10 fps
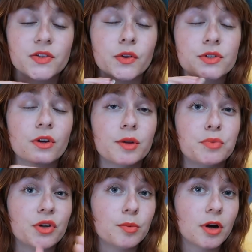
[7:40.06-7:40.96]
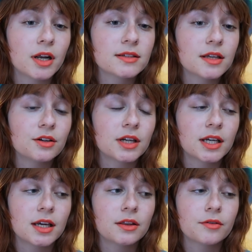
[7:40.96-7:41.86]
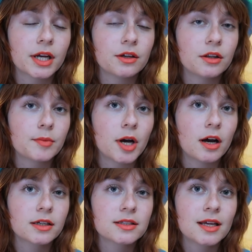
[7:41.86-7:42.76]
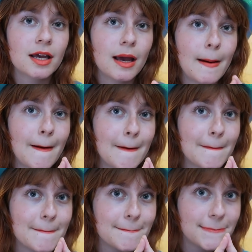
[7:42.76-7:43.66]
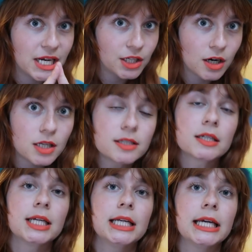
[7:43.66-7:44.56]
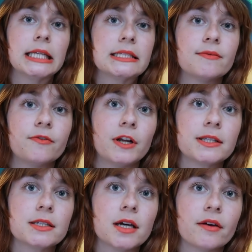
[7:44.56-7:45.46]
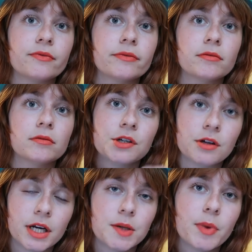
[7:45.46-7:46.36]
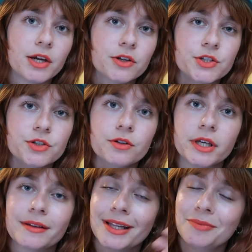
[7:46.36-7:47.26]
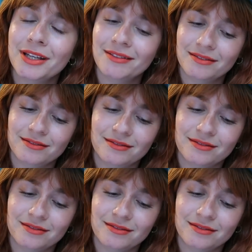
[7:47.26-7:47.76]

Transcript: So those are all the beauty products that you're going to get in the regular box, but you're also going to get some fun stuff curated by yours truly, and let me